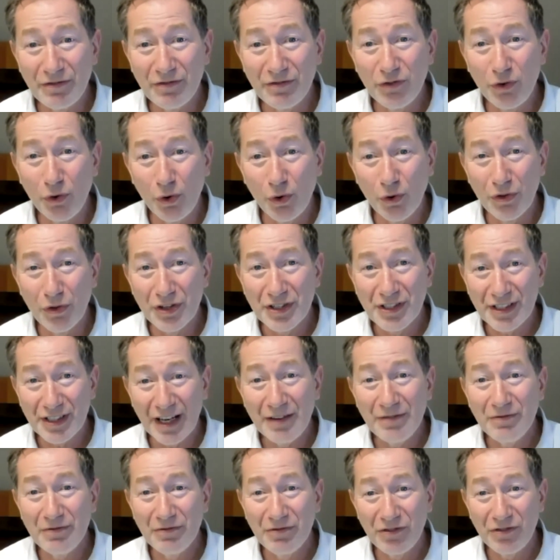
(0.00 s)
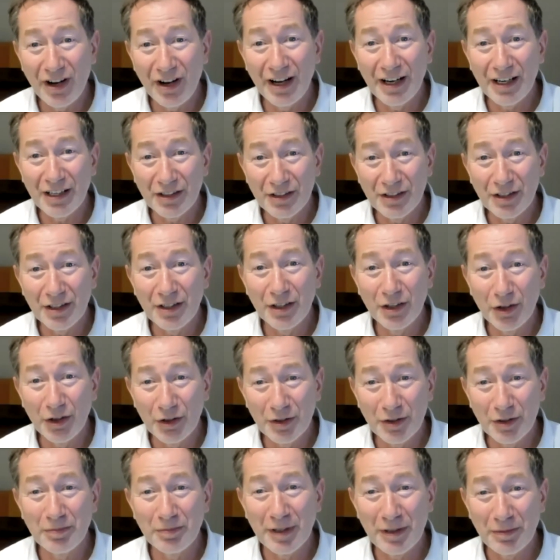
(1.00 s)
fought the same fight that a lot
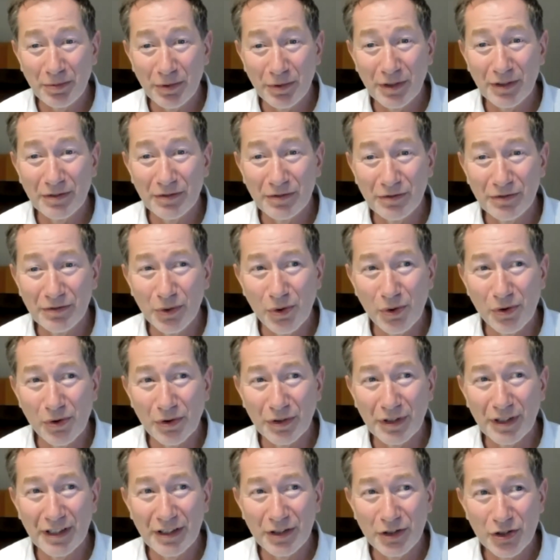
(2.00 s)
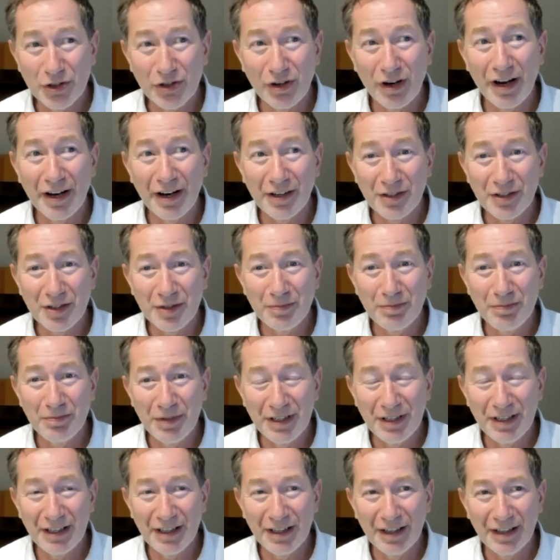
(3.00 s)
of people have fought in trying to
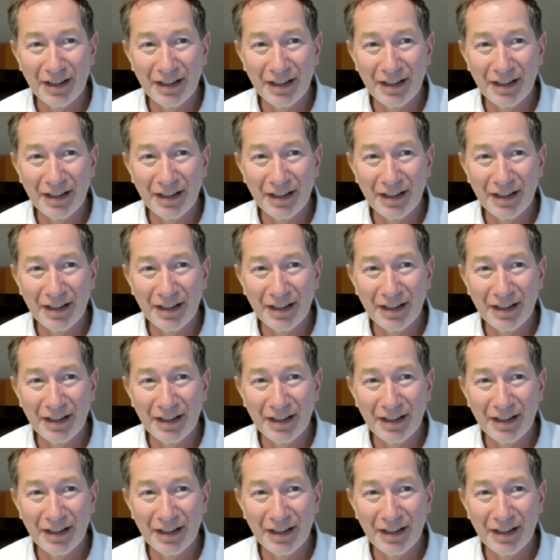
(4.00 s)
be